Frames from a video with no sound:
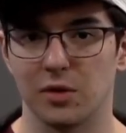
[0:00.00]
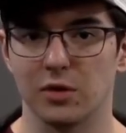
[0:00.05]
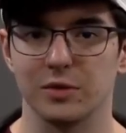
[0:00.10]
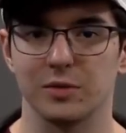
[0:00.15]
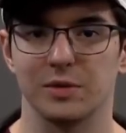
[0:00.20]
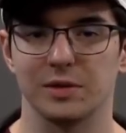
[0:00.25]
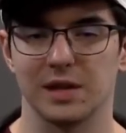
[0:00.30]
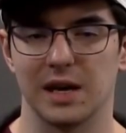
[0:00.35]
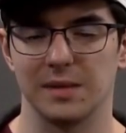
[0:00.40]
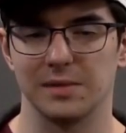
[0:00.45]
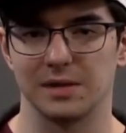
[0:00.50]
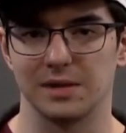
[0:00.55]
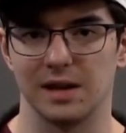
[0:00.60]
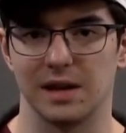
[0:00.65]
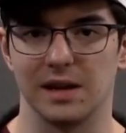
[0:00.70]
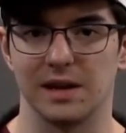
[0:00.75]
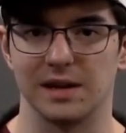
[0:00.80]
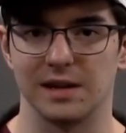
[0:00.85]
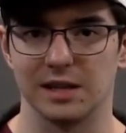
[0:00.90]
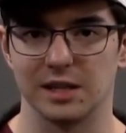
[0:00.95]
multiple times a
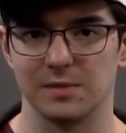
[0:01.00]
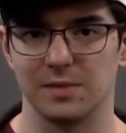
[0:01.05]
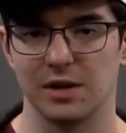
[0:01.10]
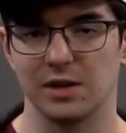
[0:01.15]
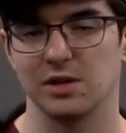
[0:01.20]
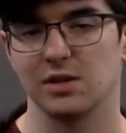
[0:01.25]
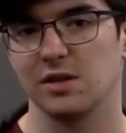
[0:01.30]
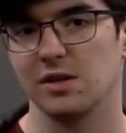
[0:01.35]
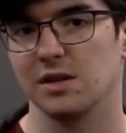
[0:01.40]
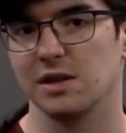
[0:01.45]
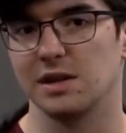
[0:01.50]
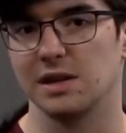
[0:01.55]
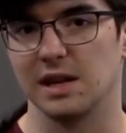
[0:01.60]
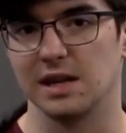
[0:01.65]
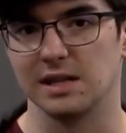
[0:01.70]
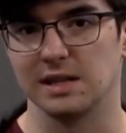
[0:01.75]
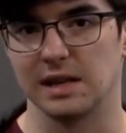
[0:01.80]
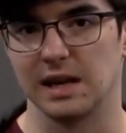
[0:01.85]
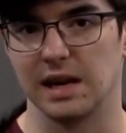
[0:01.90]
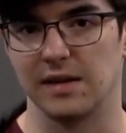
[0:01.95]
day, especially on the
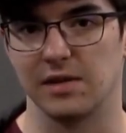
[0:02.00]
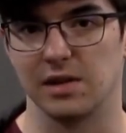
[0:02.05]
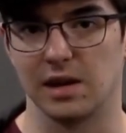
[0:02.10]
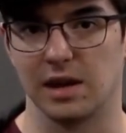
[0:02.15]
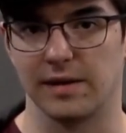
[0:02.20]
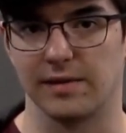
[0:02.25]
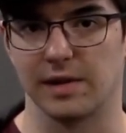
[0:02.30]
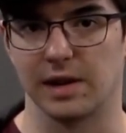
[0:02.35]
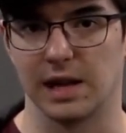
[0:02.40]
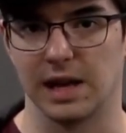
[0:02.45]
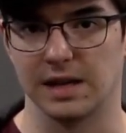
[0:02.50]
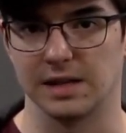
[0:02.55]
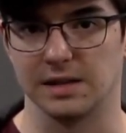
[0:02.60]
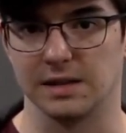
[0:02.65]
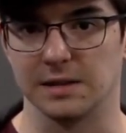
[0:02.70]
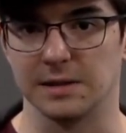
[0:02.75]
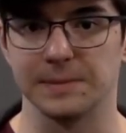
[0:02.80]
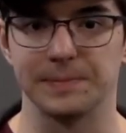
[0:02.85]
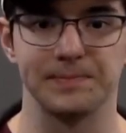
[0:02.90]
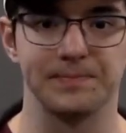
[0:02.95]
days that I have a lot of
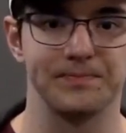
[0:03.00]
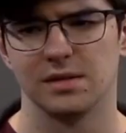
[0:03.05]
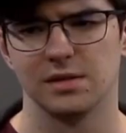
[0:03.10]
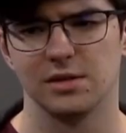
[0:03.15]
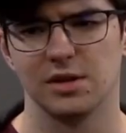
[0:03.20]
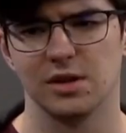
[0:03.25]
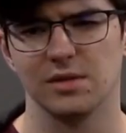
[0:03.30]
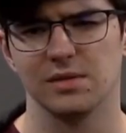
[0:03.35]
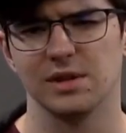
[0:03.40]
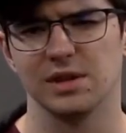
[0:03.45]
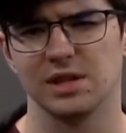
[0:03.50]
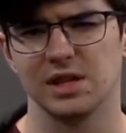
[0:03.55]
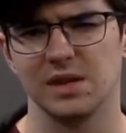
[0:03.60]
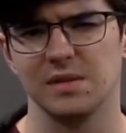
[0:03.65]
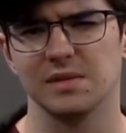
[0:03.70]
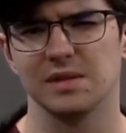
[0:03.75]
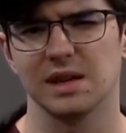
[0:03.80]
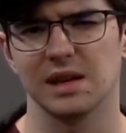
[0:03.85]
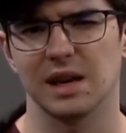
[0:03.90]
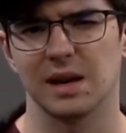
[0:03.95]
classes. So this
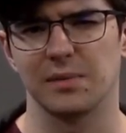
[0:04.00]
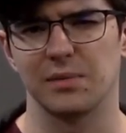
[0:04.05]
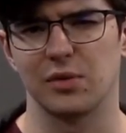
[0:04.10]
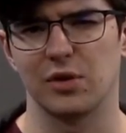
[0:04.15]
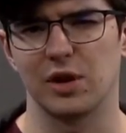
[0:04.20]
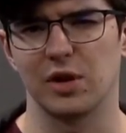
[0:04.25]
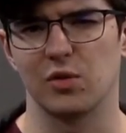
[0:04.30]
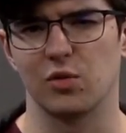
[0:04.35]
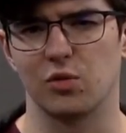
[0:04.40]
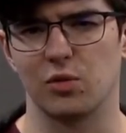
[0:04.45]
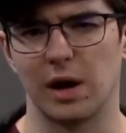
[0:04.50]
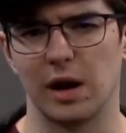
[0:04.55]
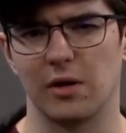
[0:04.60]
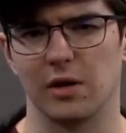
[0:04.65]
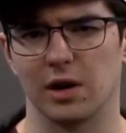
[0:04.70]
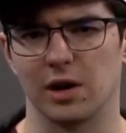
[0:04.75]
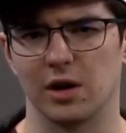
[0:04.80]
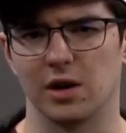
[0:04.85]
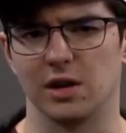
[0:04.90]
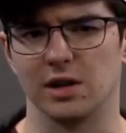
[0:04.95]
seems like a pretty
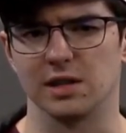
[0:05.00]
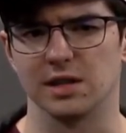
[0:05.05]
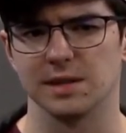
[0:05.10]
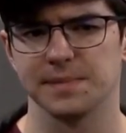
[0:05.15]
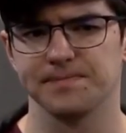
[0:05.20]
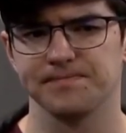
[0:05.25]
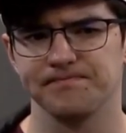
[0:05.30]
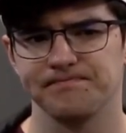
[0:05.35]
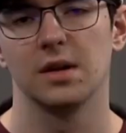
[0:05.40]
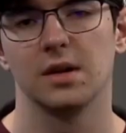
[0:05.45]
rare occurrence.